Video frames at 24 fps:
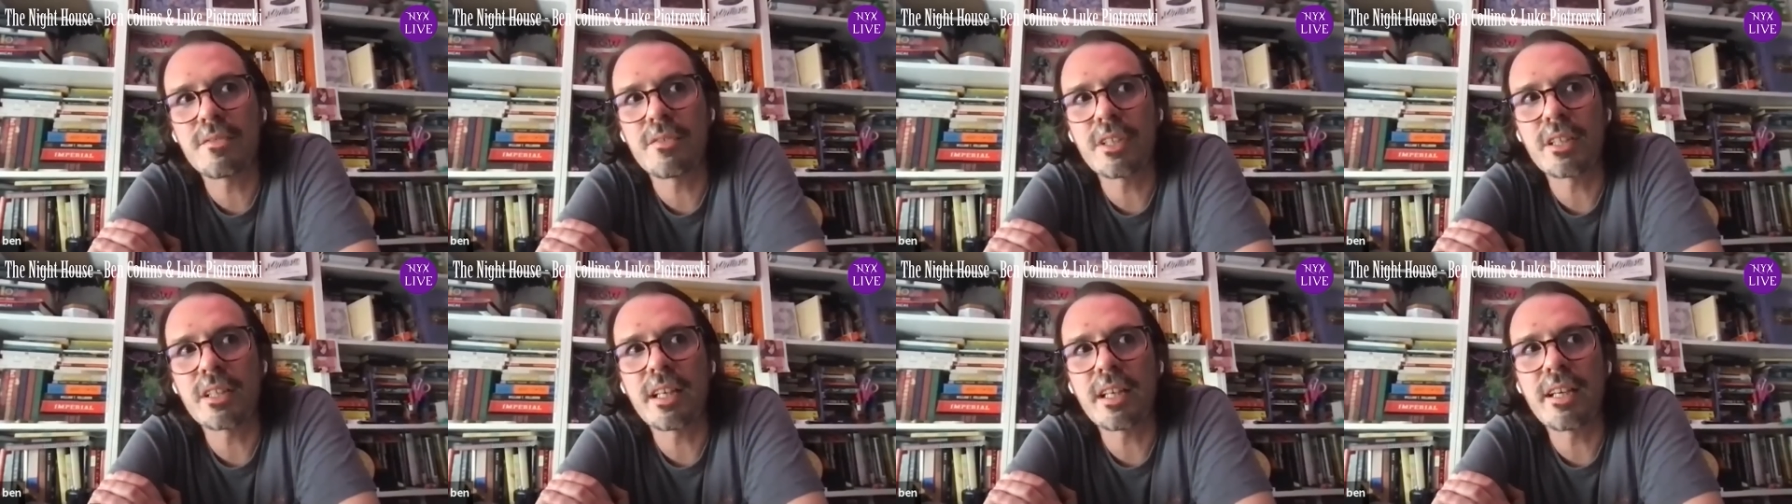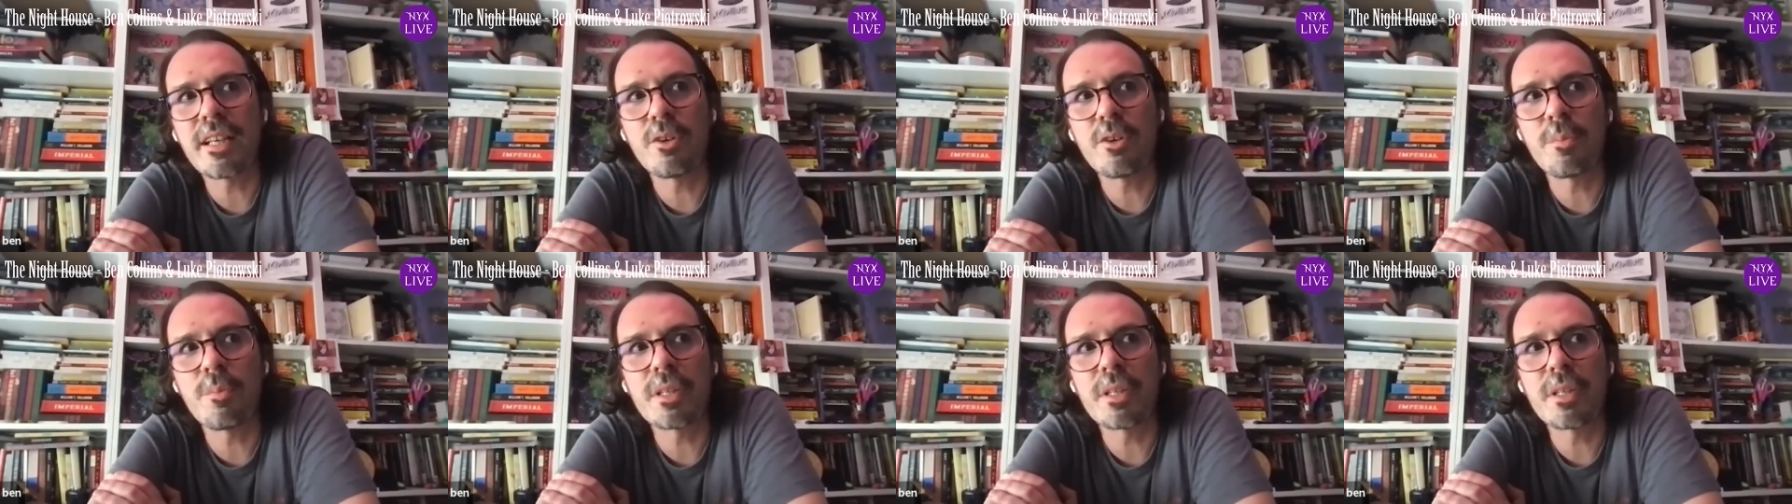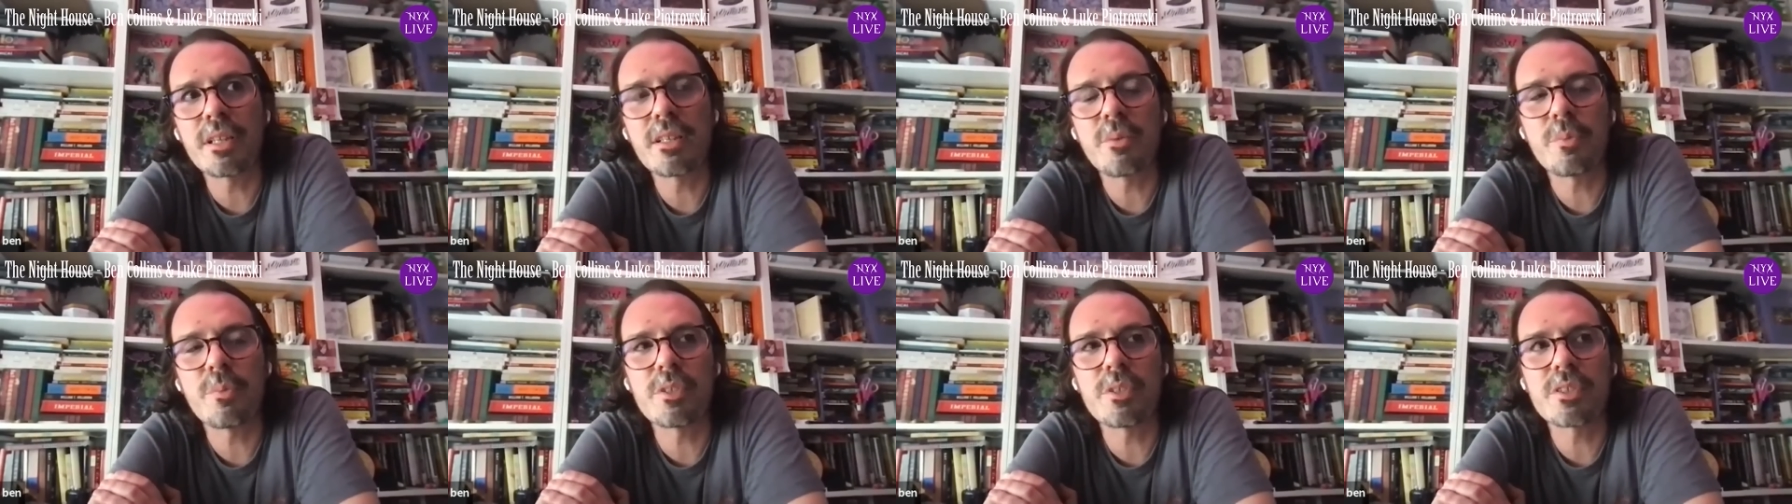you'd only
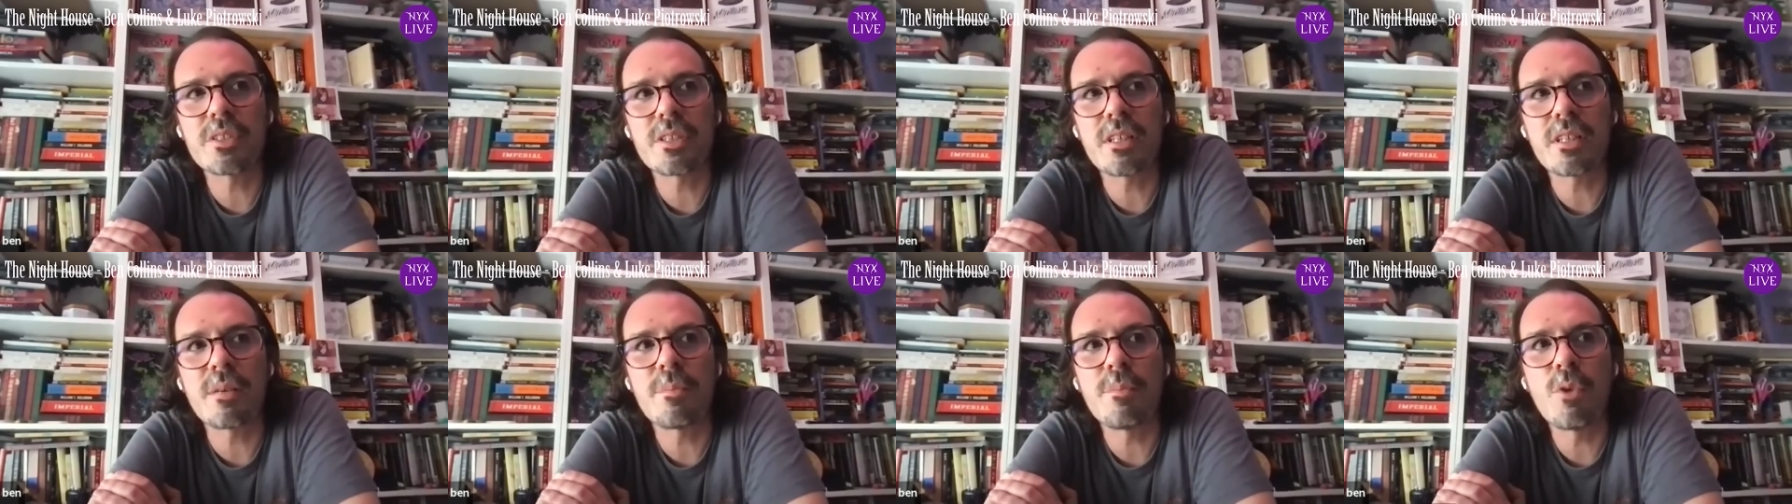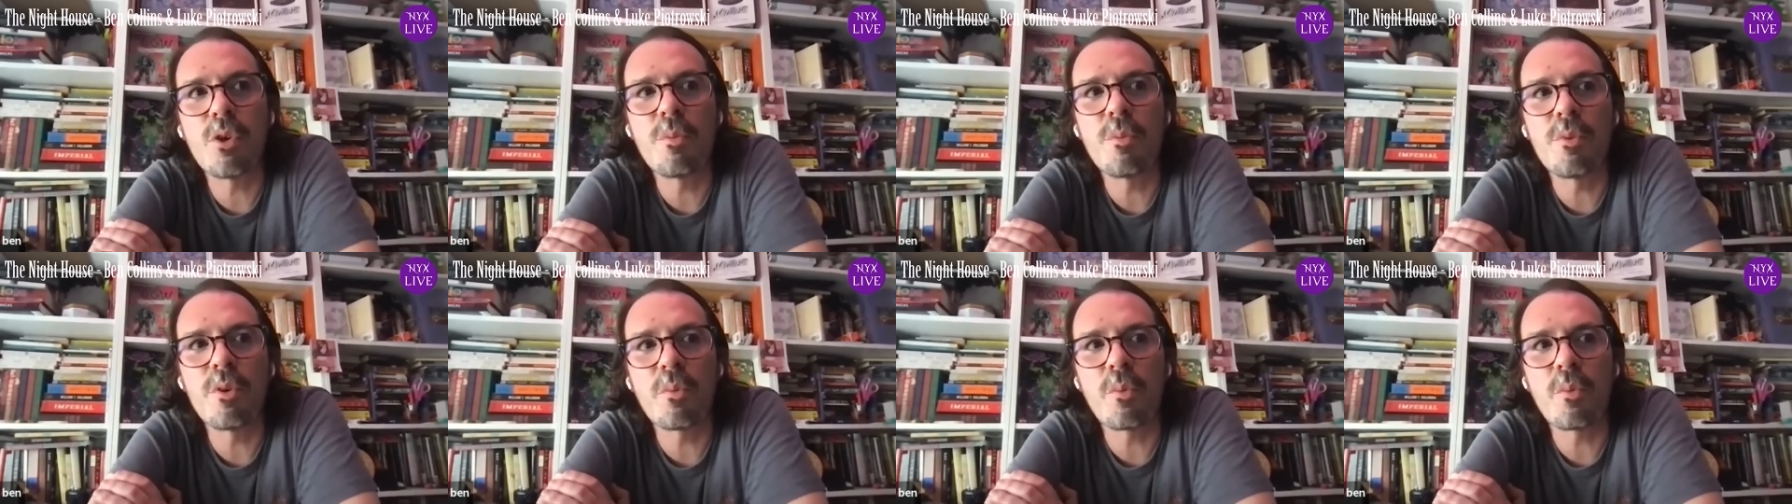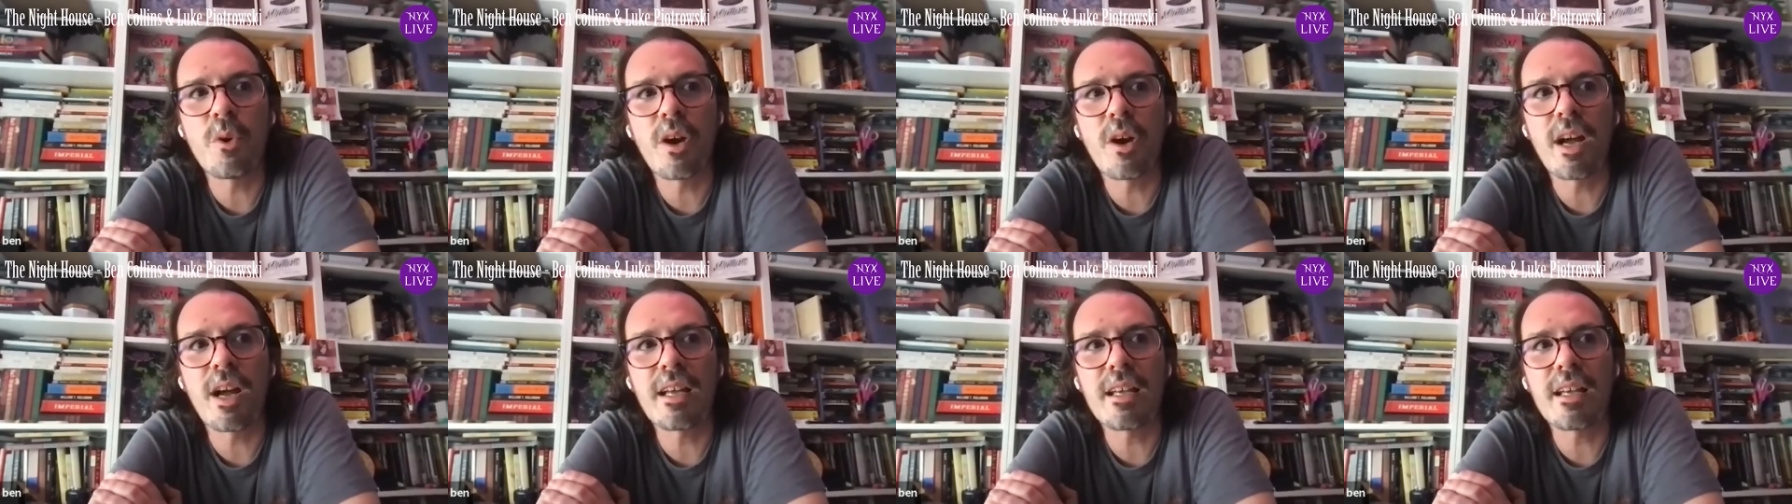do it at the very,
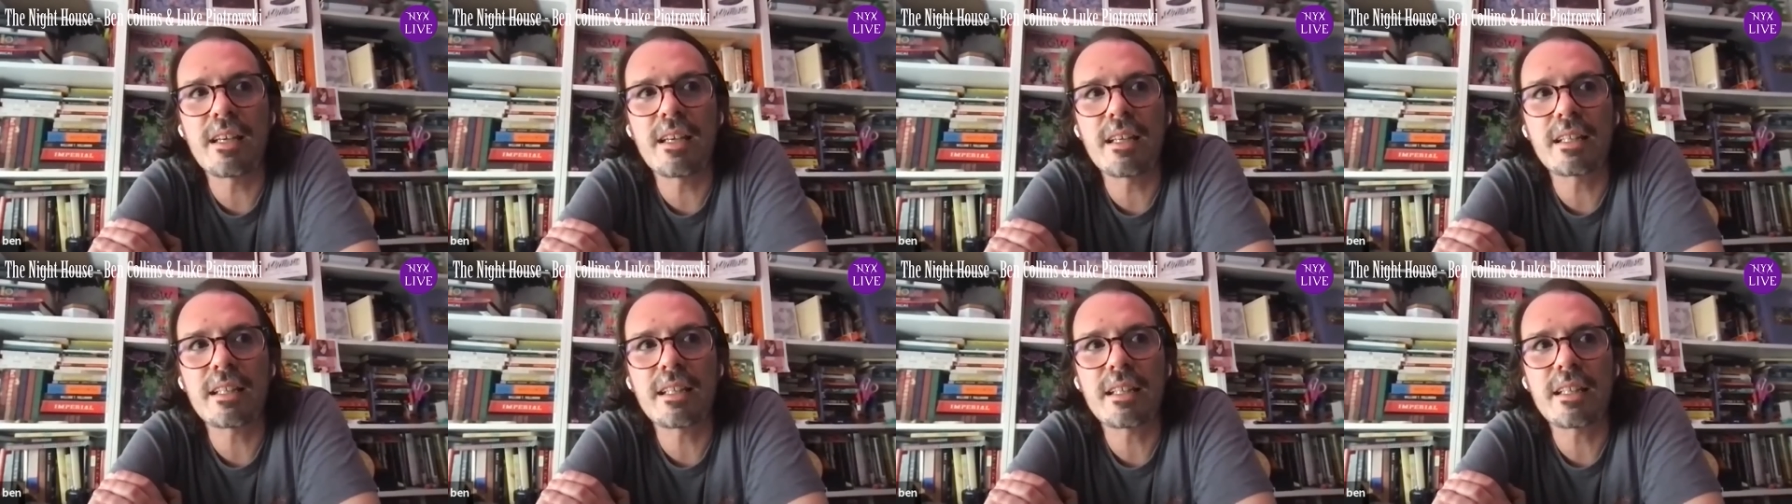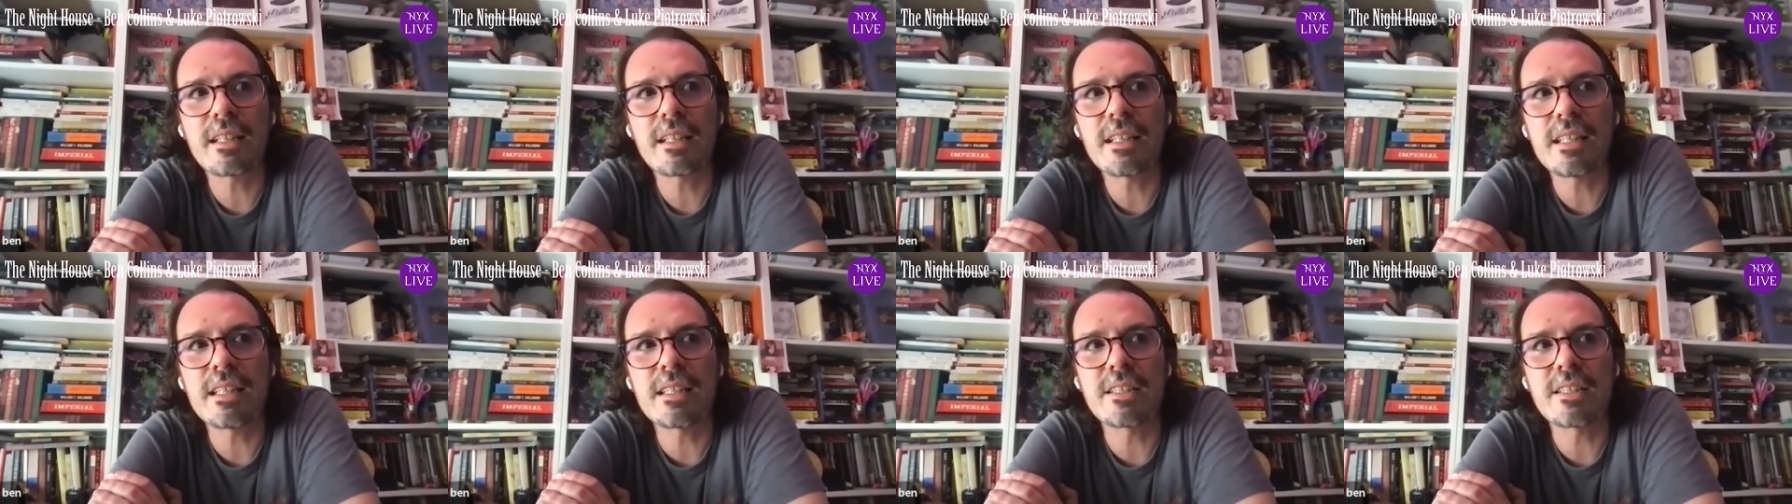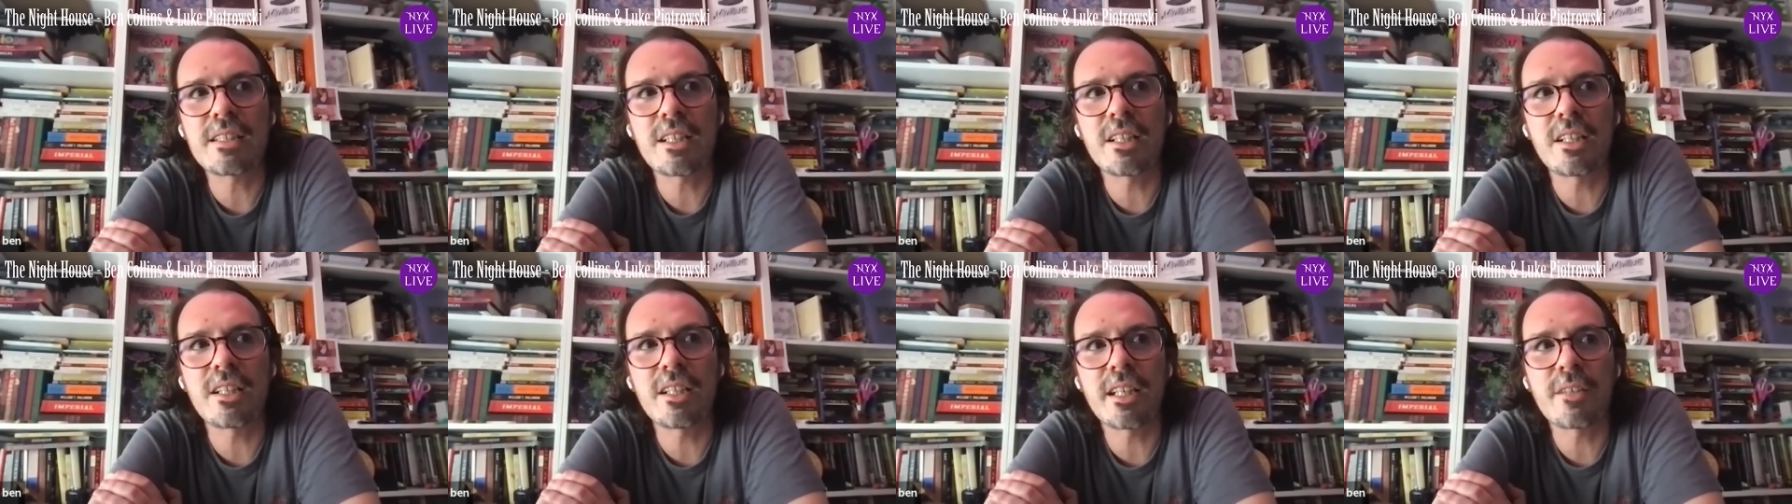very end, Collins
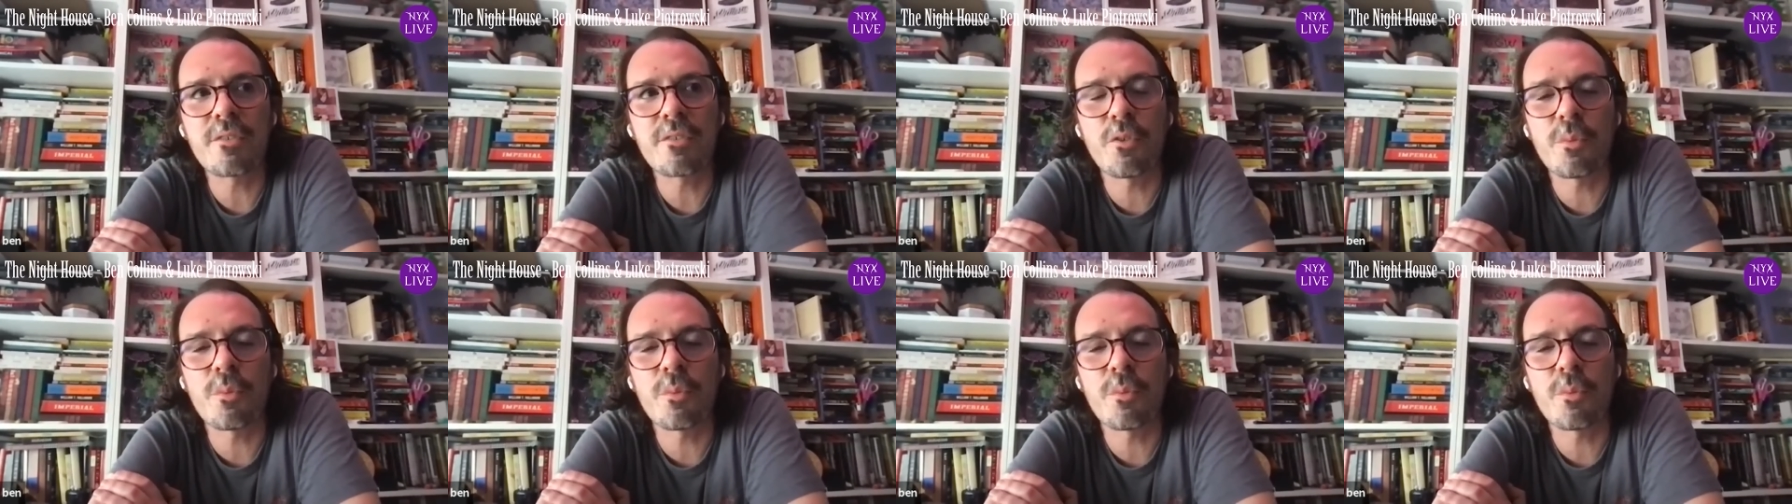says.